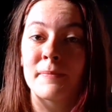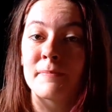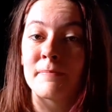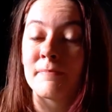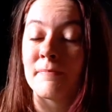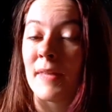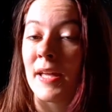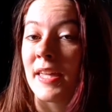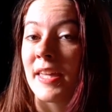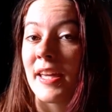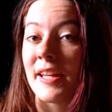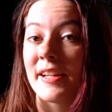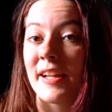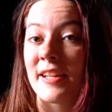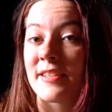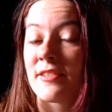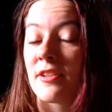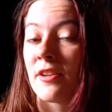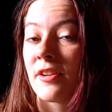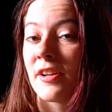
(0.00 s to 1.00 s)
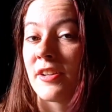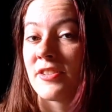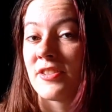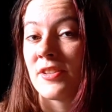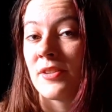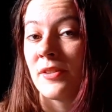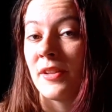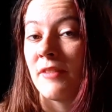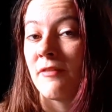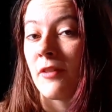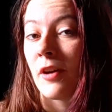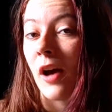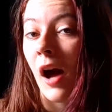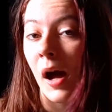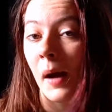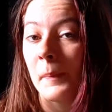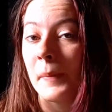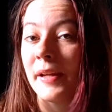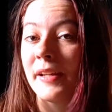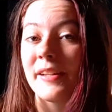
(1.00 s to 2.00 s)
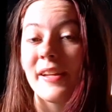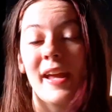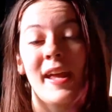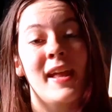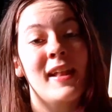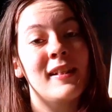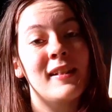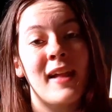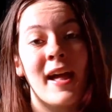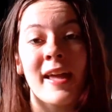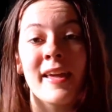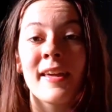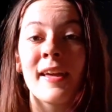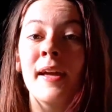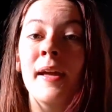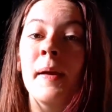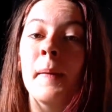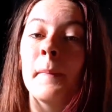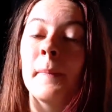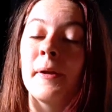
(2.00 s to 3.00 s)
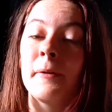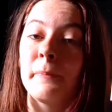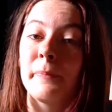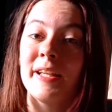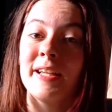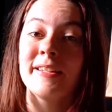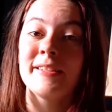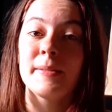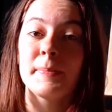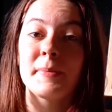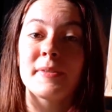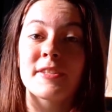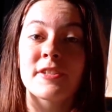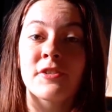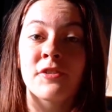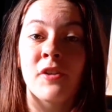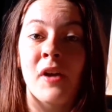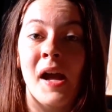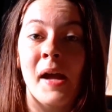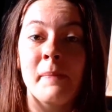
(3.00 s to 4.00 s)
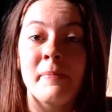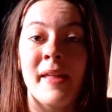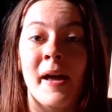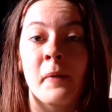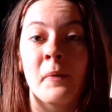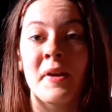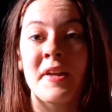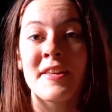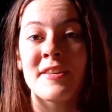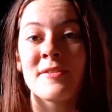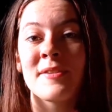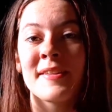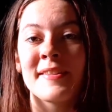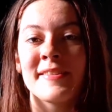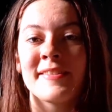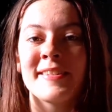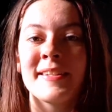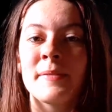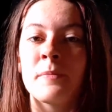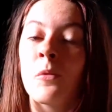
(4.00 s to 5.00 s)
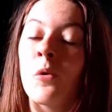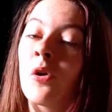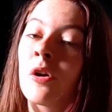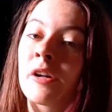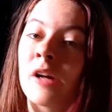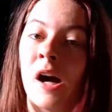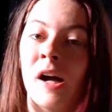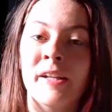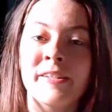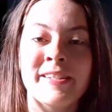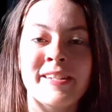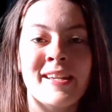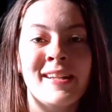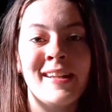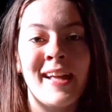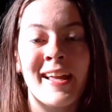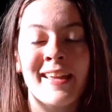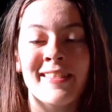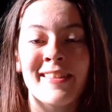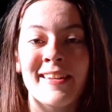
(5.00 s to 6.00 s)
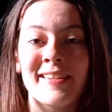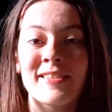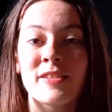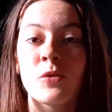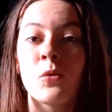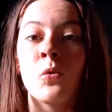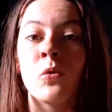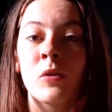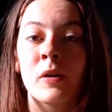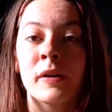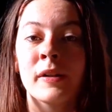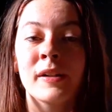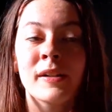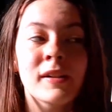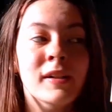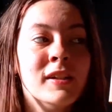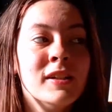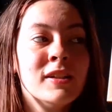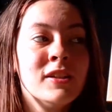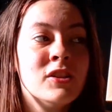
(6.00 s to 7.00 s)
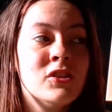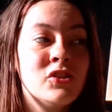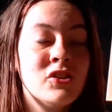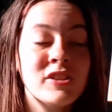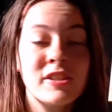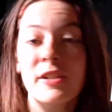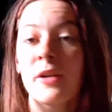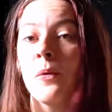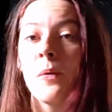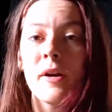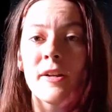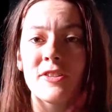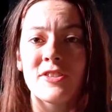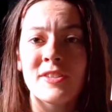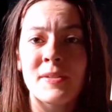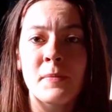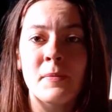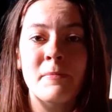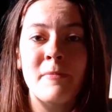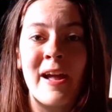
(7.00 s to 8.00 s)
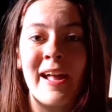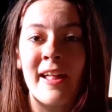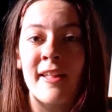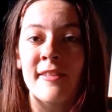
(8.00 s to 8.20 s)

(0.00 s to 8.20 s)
make it, as long as you leave a comment and like. But please subscribe, that way you can see more content like this, or just go watch some of my